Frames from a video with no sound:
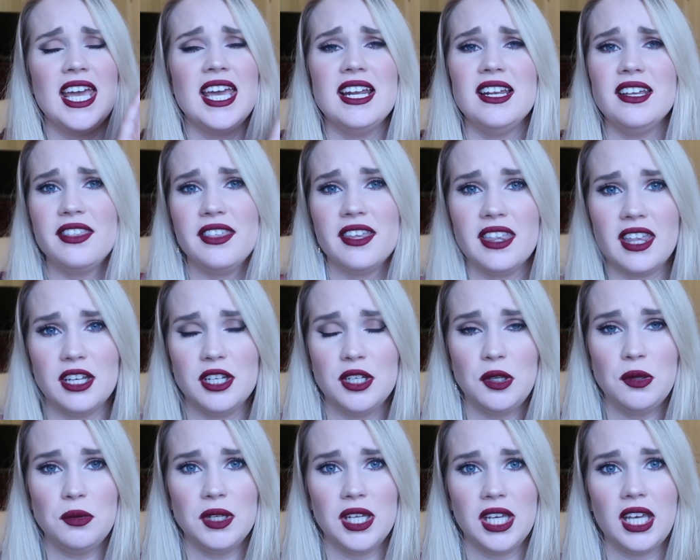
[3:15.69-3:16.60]
anything that
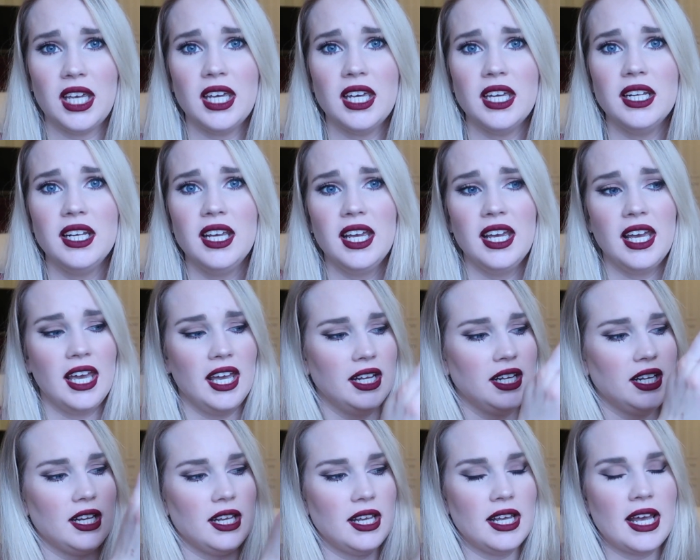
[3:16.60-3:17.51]
you need,
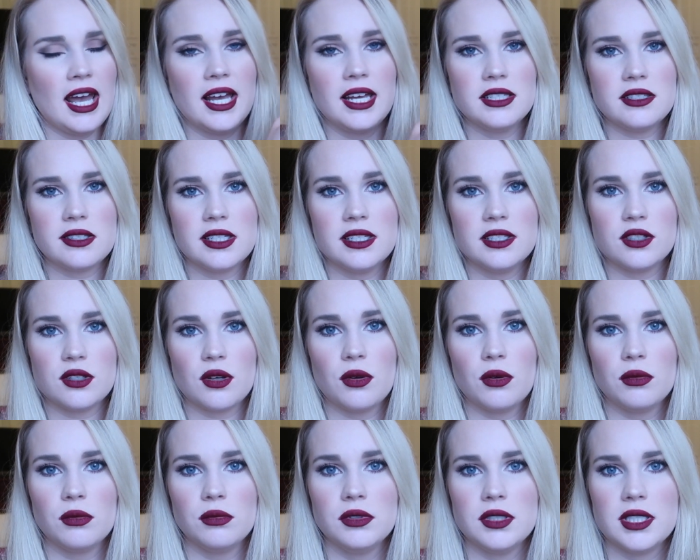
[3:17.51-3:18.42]
and it has its
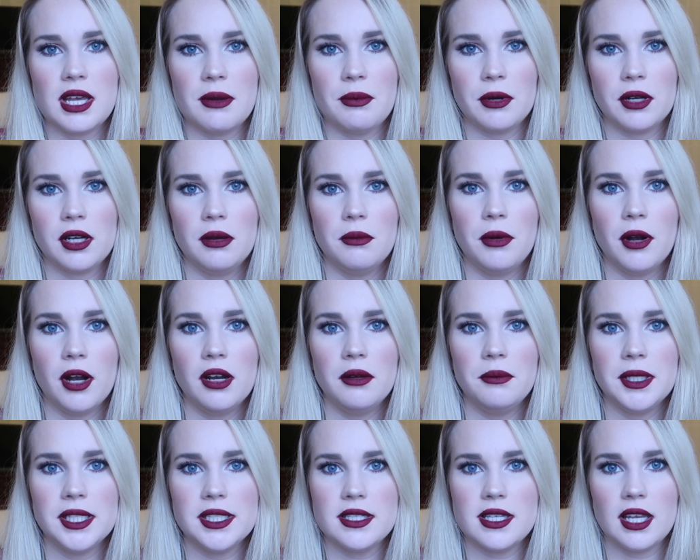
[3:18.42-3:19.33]
own separate
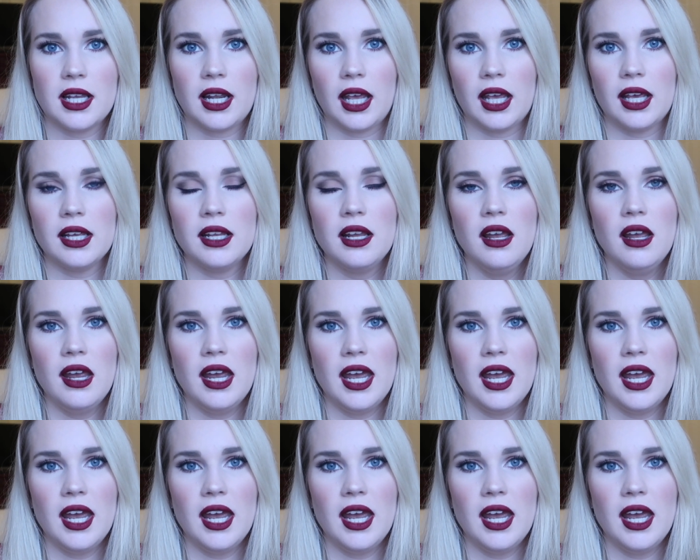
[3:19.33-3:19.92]
compartments in it.